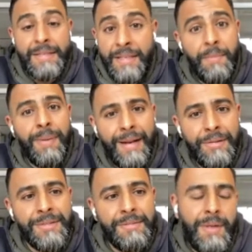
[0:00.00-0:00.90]
didn't plan
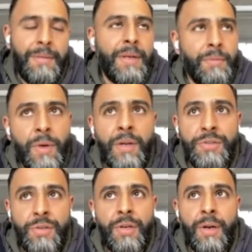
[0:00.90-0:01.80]
on, when I
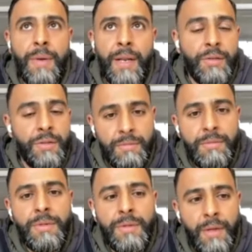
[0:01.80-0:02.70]
was younger, I planned on,
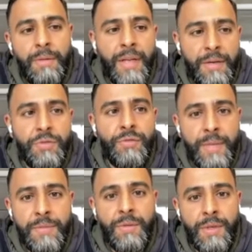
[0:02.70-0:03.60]
you had
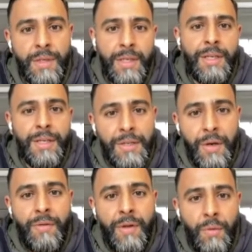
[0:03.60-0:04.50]
dreams, you want to
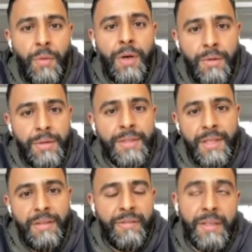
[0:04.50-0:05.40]
go around the world and
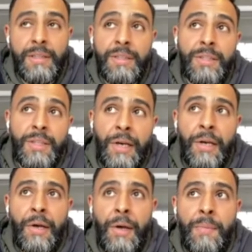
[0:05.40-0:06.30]
see things.
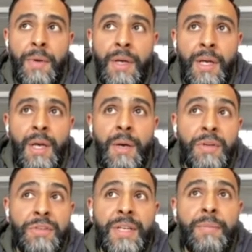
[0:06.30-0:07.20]
But
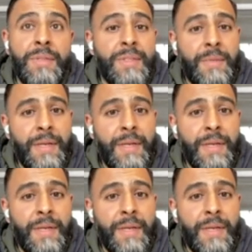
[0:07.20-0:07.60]
it just happened to